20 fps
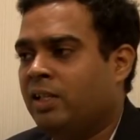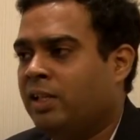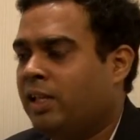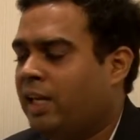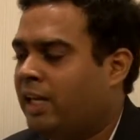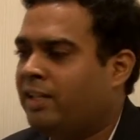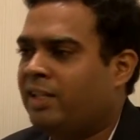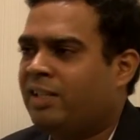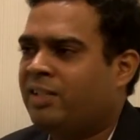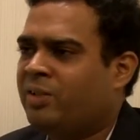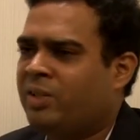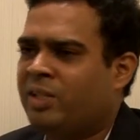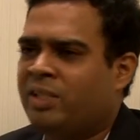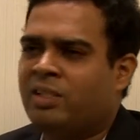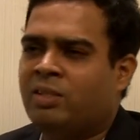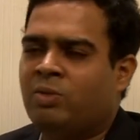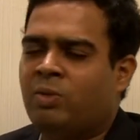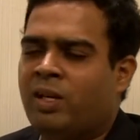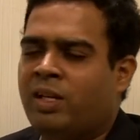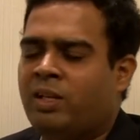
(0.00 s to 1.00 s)
And that's the
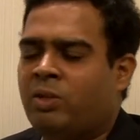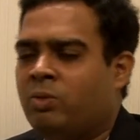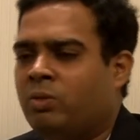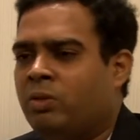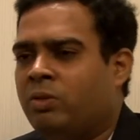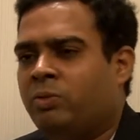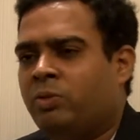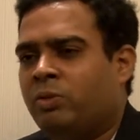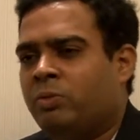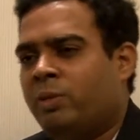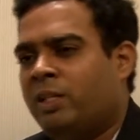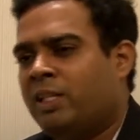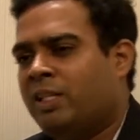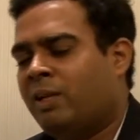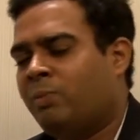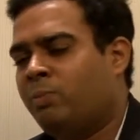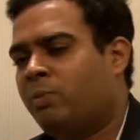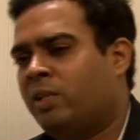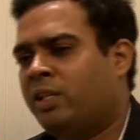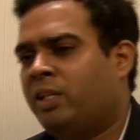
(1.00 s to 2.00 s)
reason why if you meet
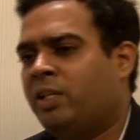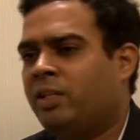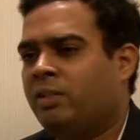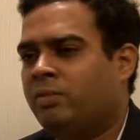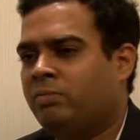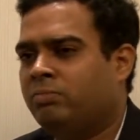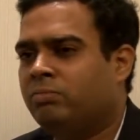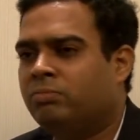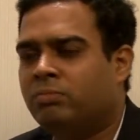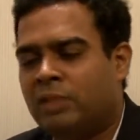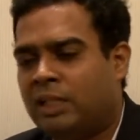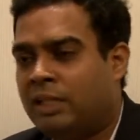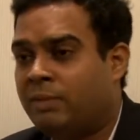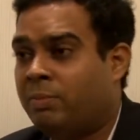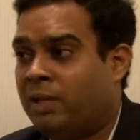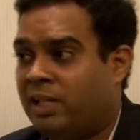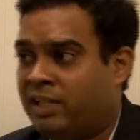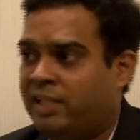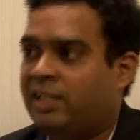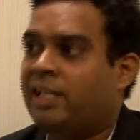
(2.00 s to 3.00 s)
somebody in a
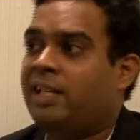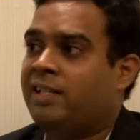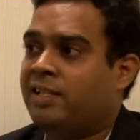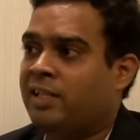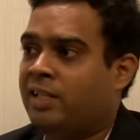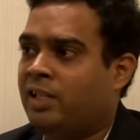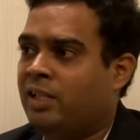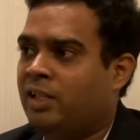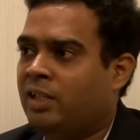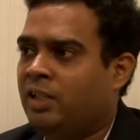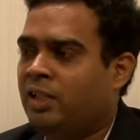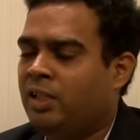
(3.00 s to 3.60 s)
party, let's say,